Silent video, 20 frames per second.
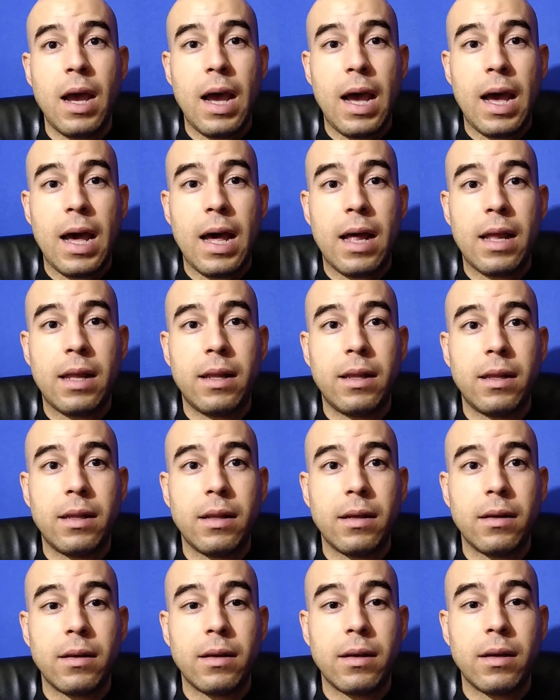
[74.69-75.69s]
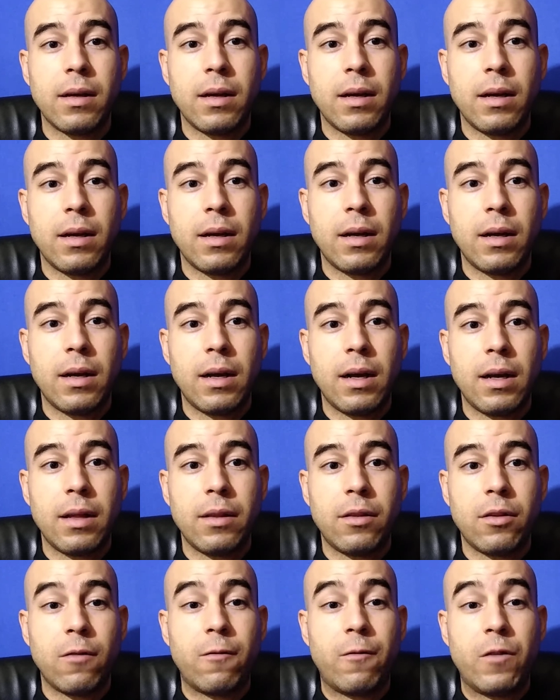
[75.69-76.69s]
And
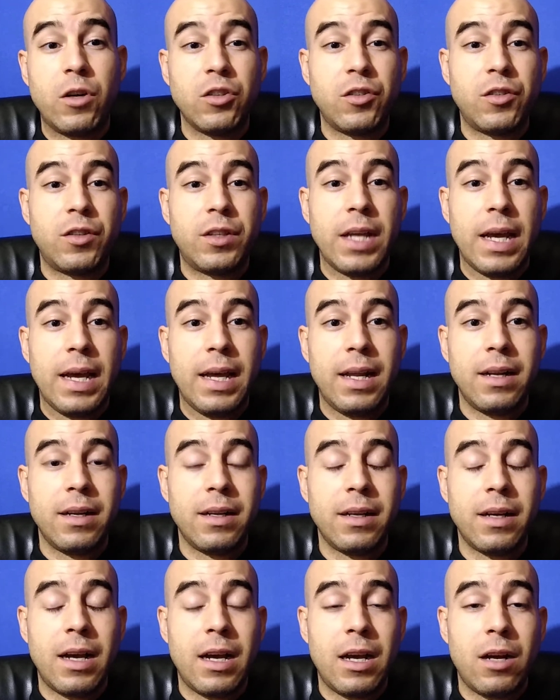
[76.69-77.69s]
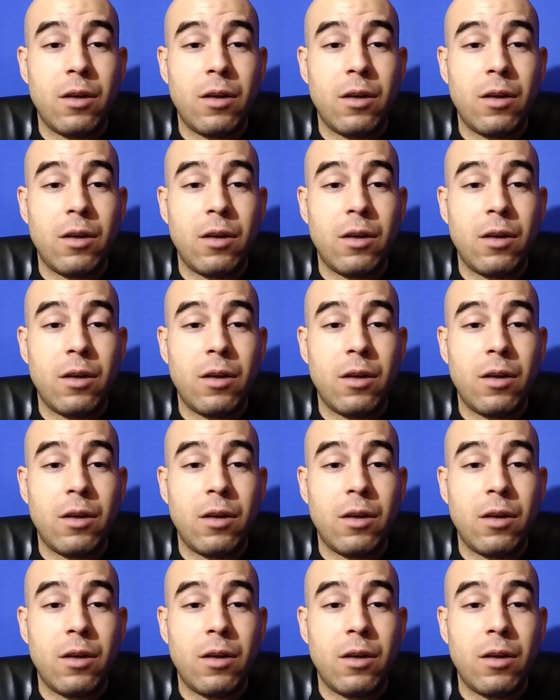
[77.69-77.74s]
the first thing